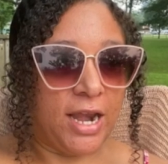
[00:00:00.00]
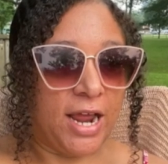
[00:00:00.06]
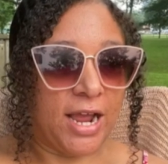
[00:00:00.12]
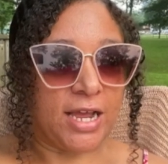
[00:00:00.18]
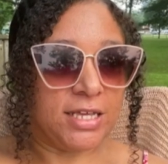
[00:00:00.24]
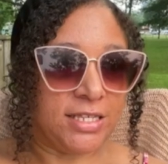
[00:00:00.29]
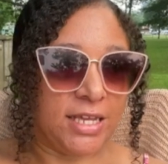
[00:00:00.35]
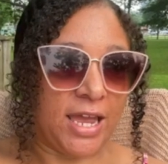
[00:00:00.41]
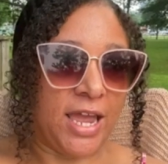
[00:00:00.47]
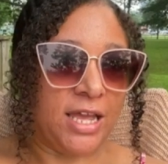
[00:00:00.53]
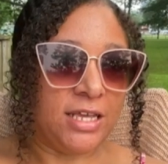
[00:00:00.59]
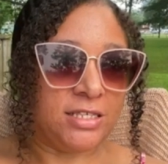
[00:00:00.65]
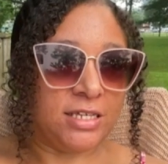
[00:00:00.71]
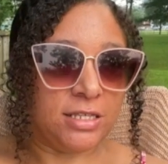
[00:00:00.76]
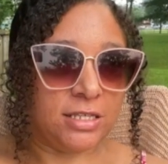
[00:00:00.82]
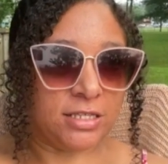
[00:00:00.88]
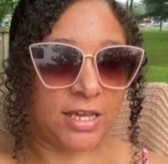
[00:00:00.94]
that because I can't
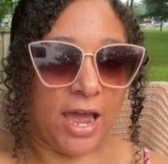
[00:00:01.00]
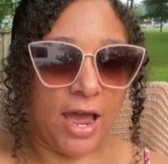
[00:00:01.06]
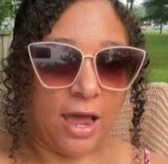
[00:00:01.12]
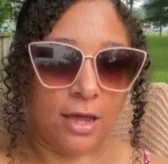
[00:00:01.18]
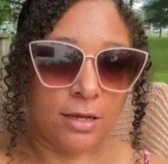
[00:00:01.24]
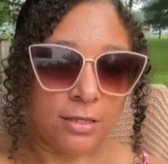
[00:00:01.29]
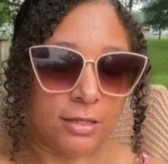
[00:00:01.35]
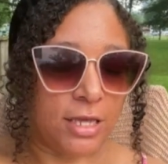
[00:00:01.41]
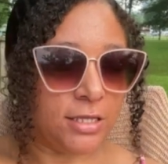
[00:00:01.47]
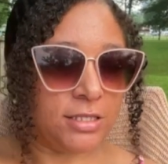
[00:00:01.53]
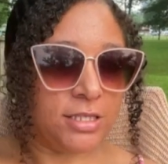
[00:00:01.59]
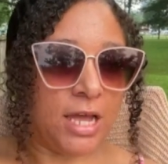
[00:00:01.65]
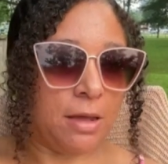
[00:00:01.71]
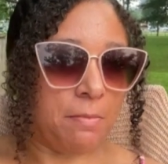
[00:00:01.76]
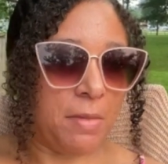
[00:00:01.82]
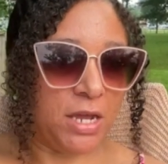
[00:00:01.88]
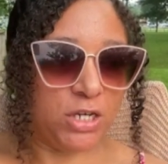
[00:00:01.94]
see the sky. That's
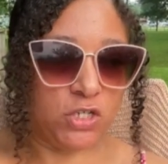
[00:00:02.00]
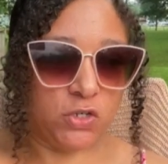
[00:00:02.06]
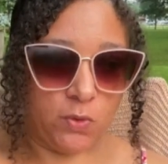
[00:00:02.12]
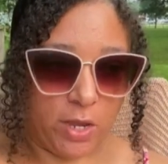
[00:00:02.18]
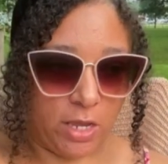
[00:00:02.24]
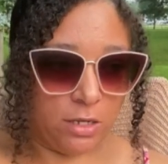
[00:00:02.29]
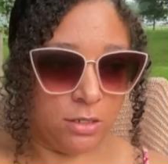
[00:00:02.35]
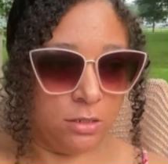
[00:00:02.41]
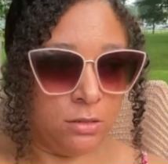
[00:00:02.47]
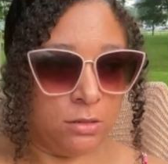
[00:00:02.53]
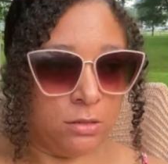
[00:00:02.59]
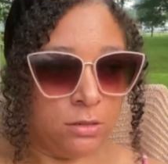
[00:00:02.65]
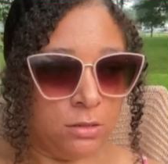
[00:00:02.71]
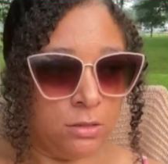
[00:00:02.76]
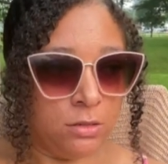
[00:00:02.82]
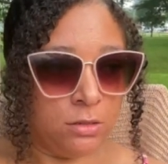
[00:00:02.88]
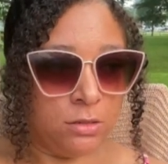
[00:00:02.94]
not my doing.
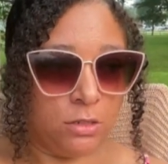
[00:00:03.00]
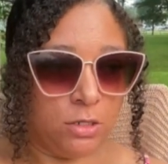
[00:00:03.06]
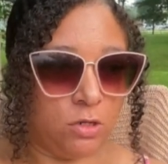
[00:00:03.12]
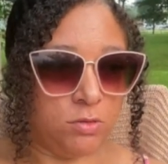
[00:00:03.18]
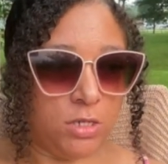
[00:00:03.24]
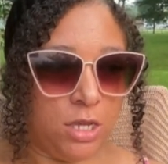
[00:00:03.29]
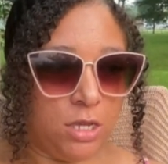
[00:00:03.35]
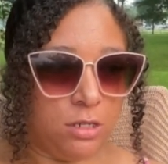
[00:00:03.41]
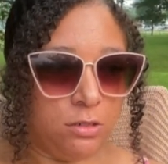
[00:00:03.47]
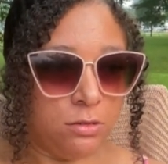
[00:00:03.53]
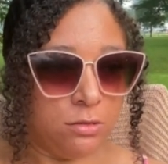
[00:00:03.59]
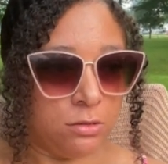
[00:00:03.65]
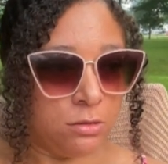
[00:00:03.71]
You know what I'm saying?